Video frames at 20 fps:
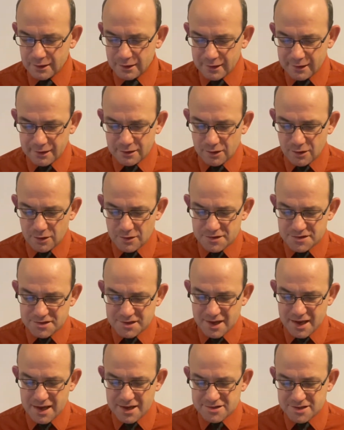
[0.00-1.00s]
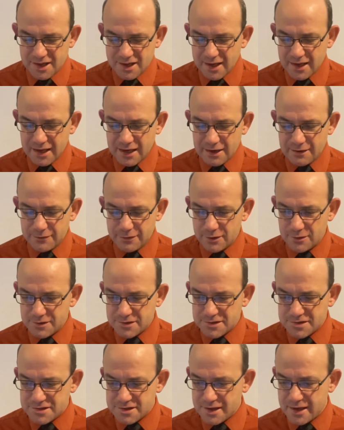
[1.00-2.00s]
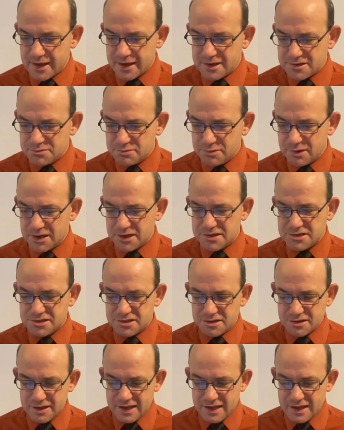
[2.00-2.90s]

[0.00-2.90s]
in those days any of those things which